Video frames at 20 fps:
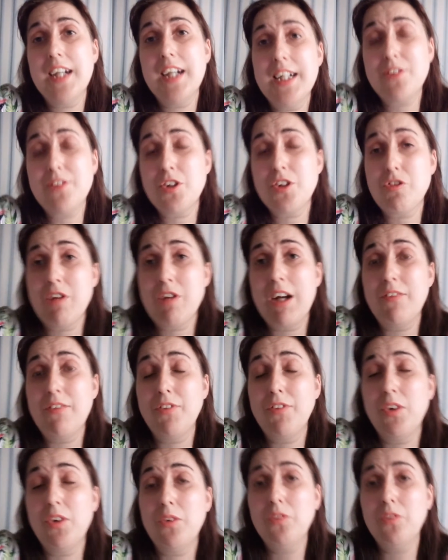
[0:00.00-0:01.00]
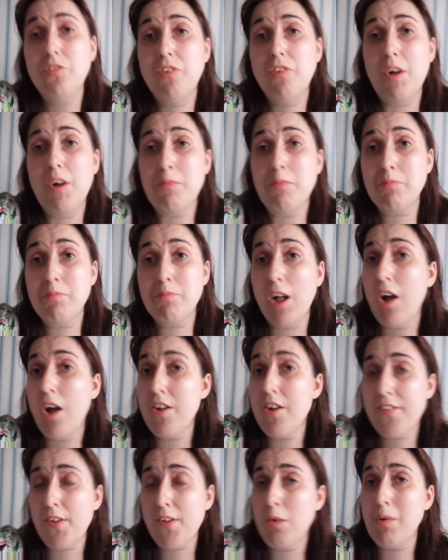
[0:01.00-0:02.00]
to travel from
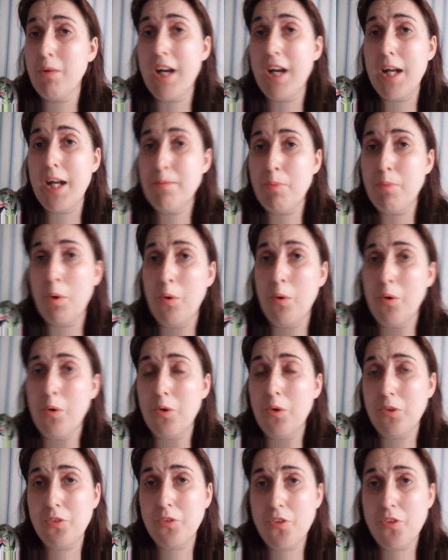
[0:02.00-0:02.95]
Glasgow Airport